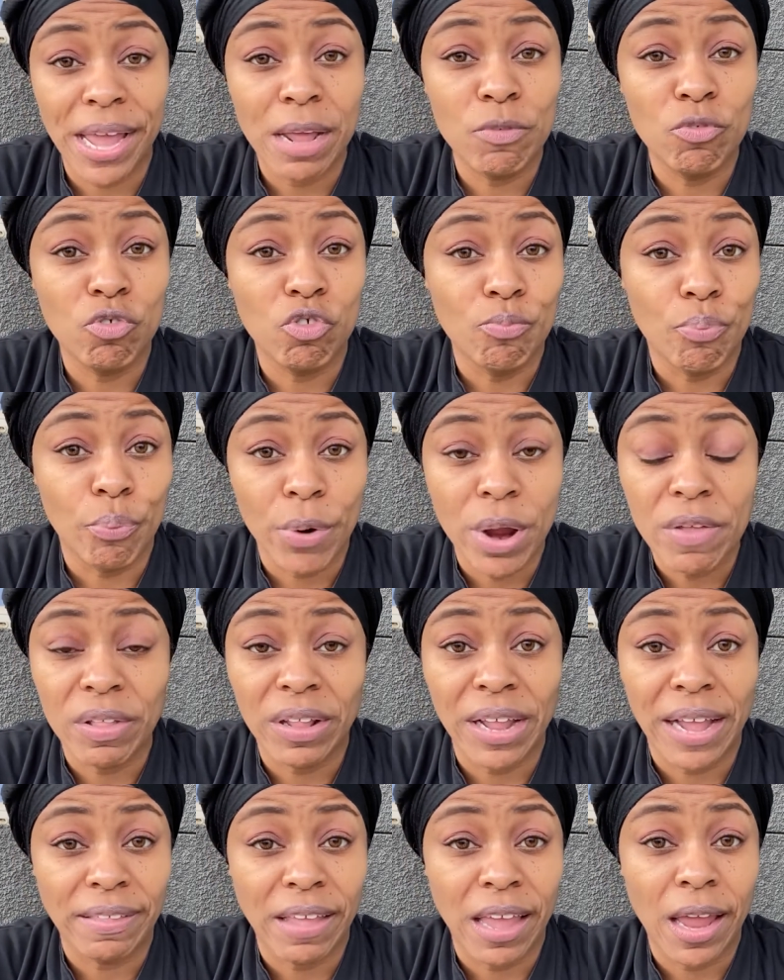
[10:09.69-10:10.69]
It was just breathing
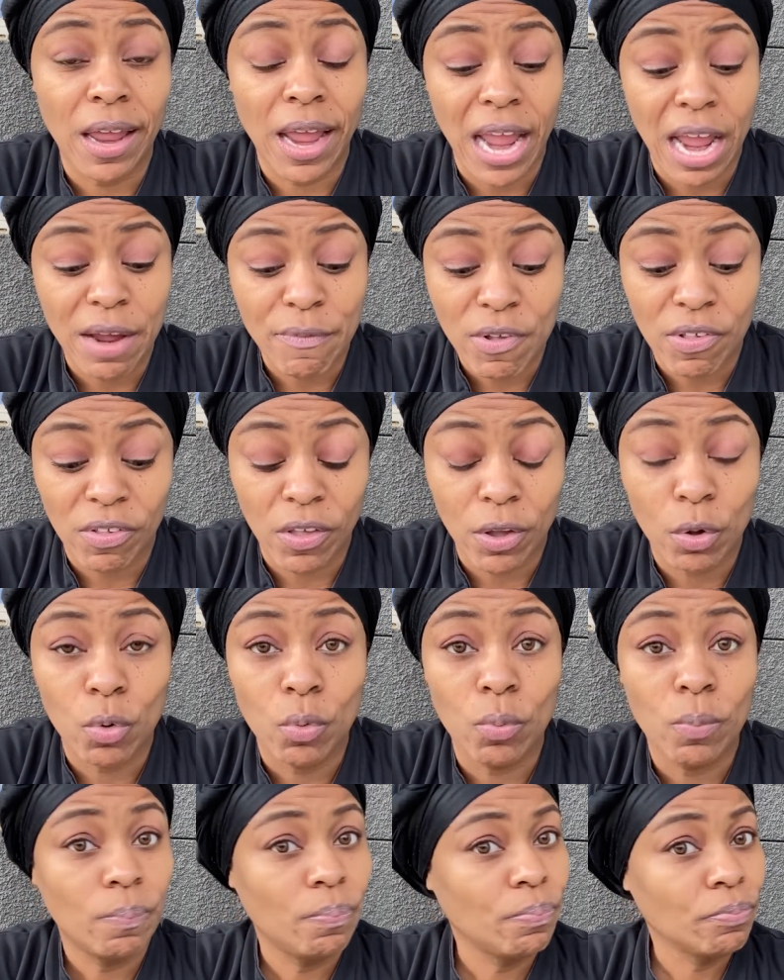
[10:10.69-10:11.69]
like that every single
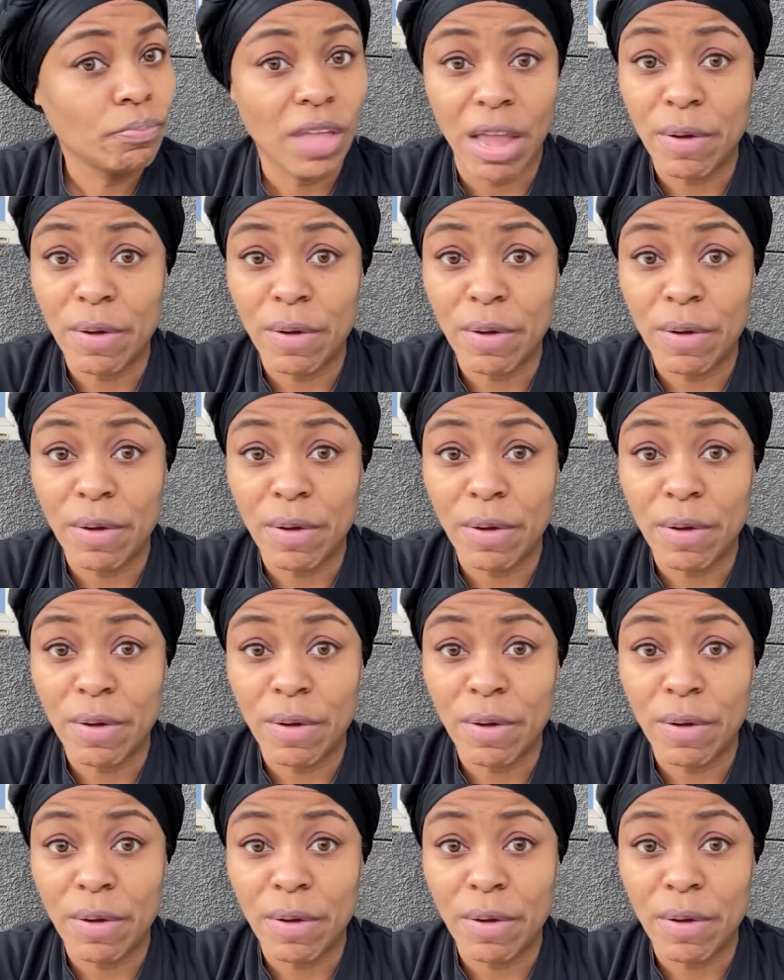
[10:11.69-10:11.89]
night.